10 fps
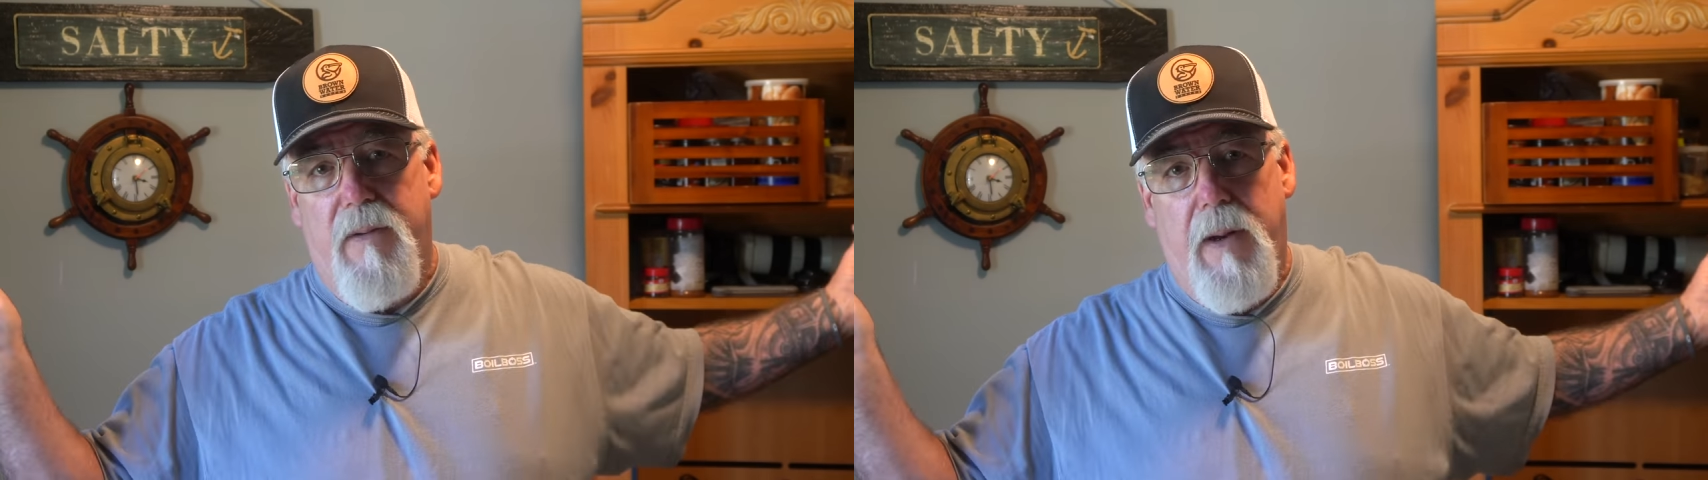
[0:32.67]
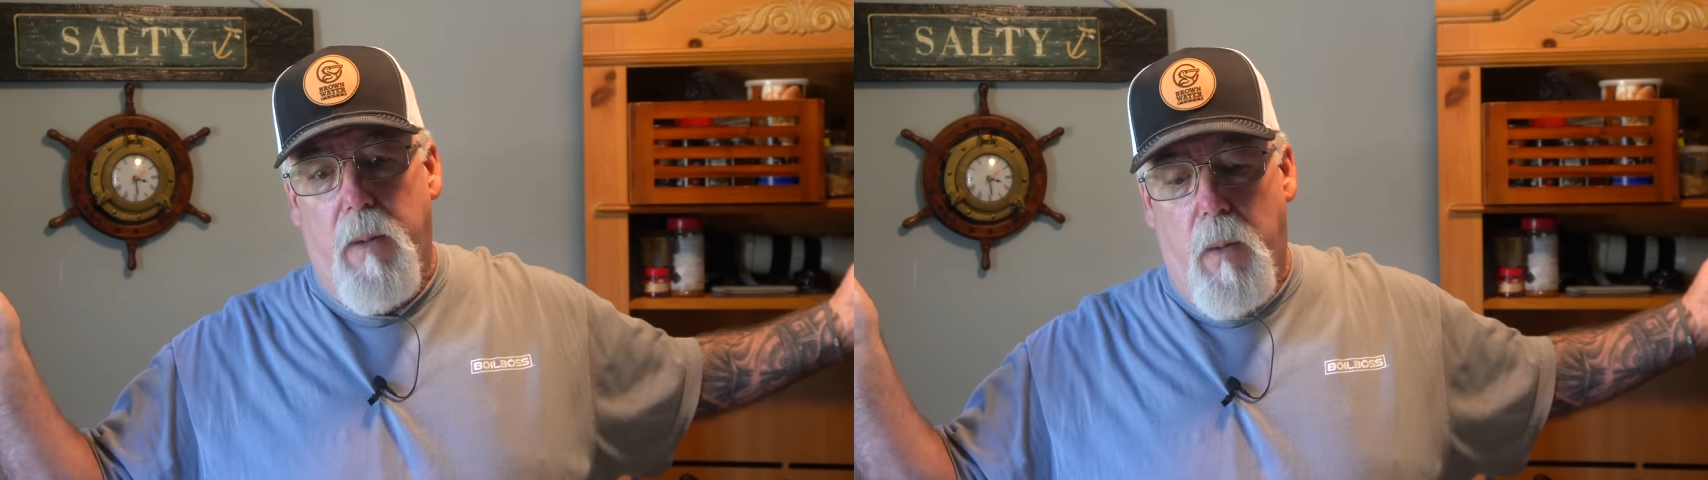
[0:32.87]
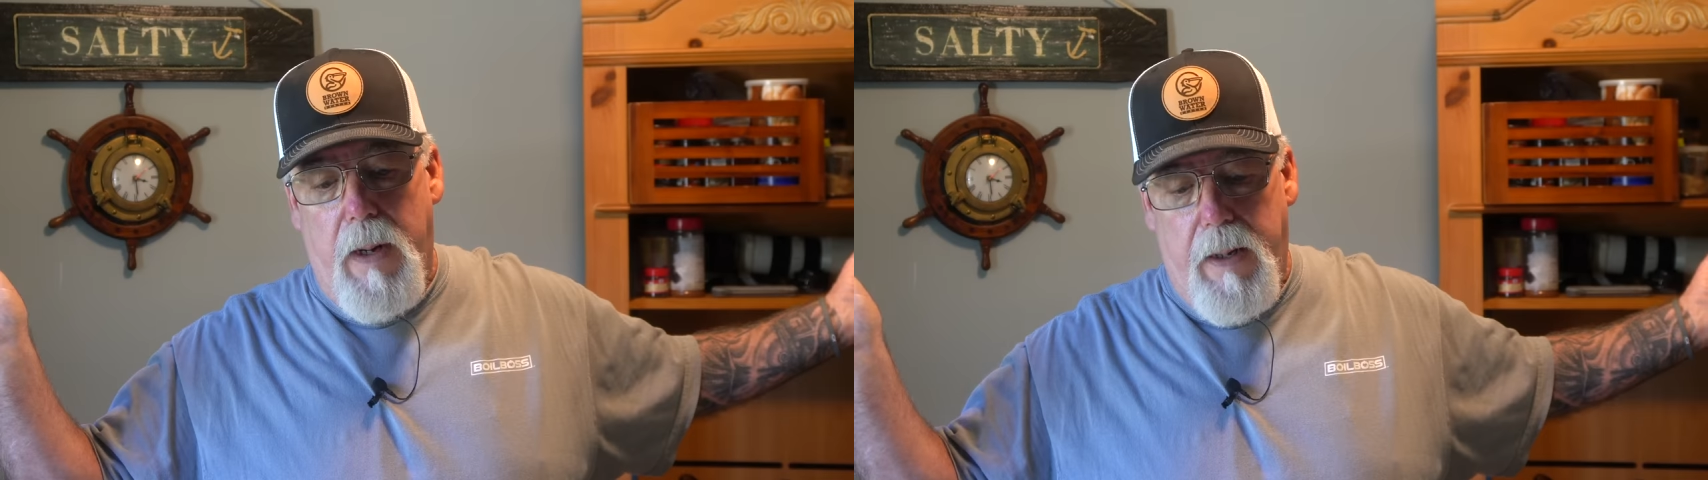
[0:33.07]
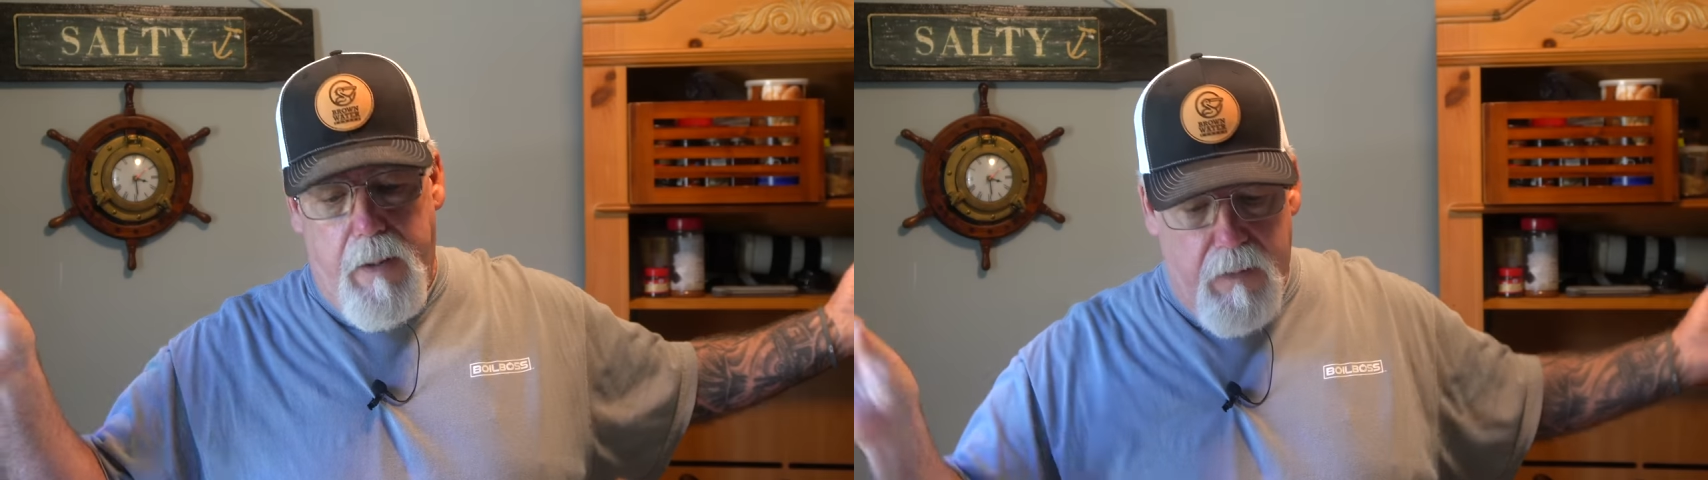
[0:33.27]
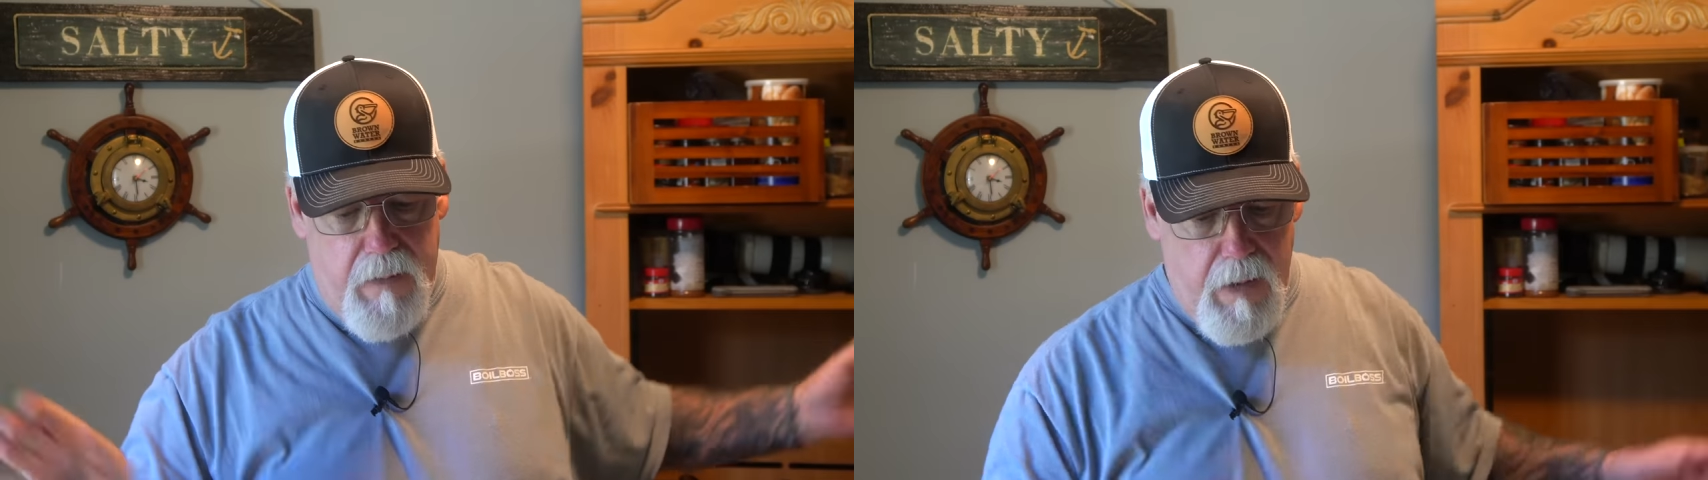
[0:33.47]
set of
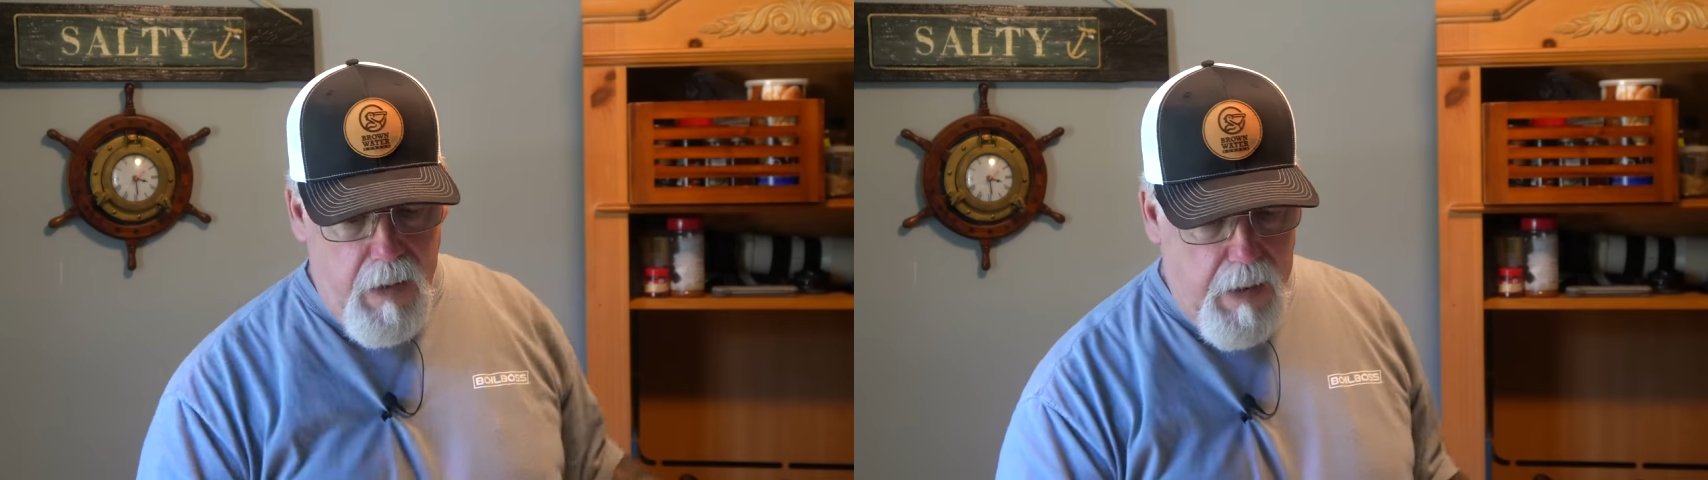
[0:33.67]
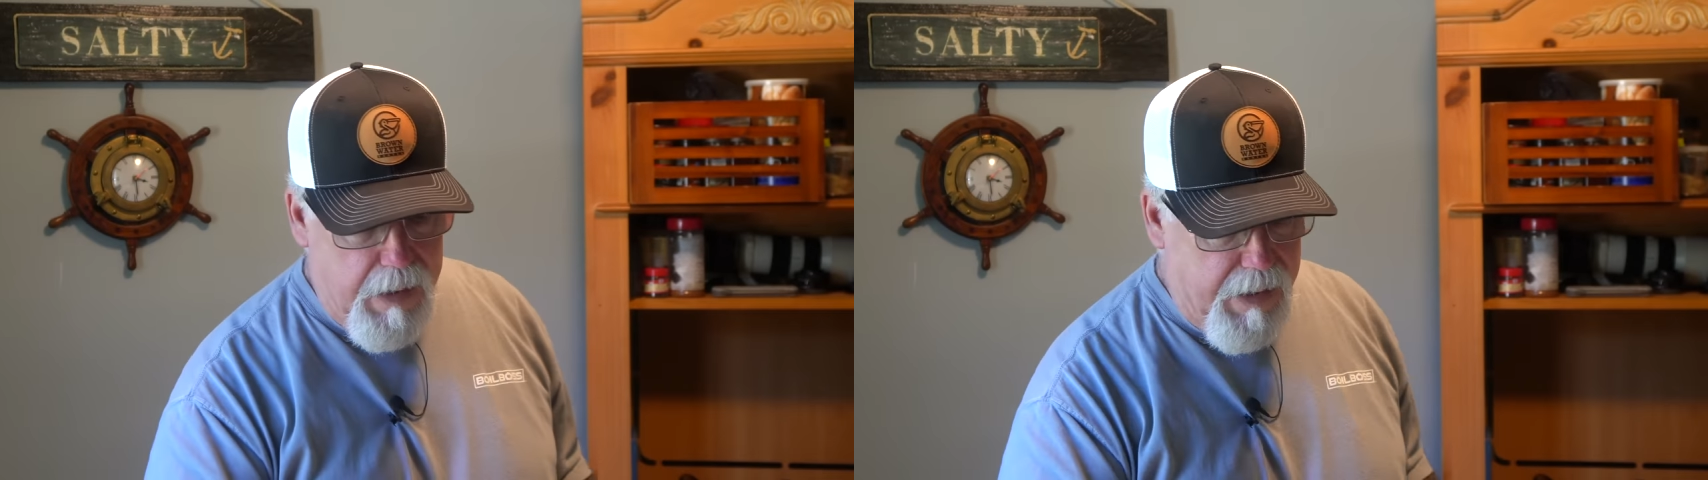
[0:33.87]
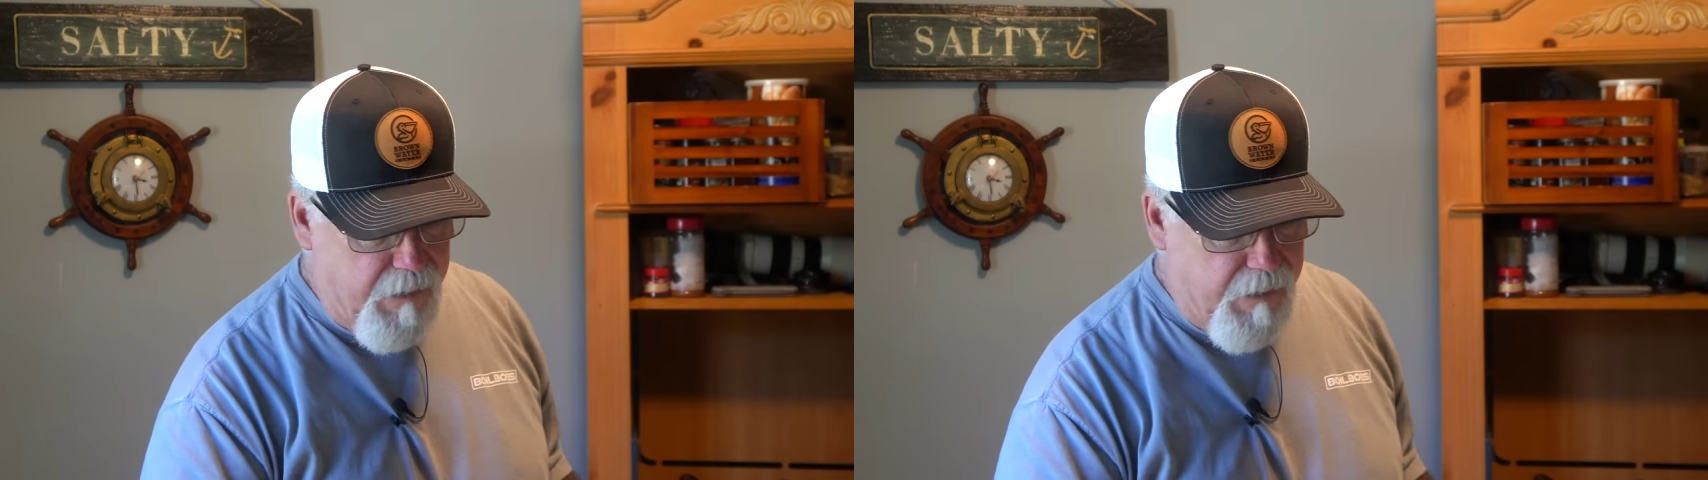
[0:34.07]
wings. And